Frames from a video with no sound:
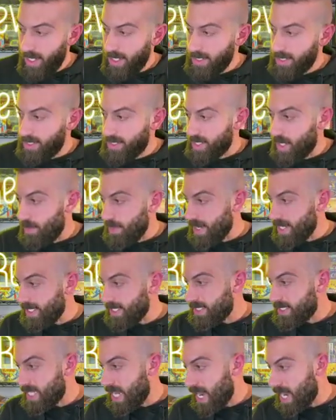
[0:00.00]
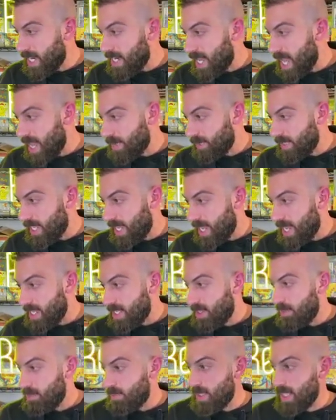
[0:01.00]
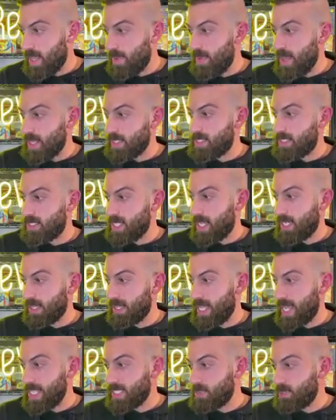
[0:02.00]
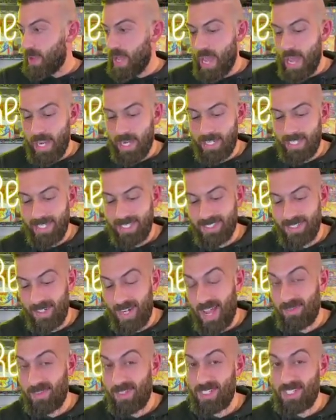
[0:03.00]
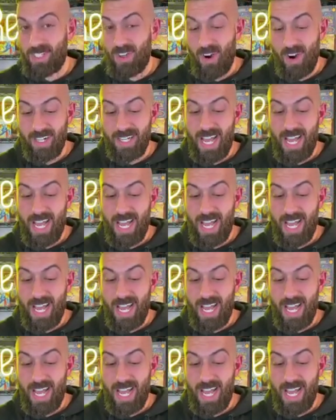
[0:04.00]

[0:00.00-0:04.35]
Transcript: Somebody is saying MK BMX is saying last pack is gonna have the Zard.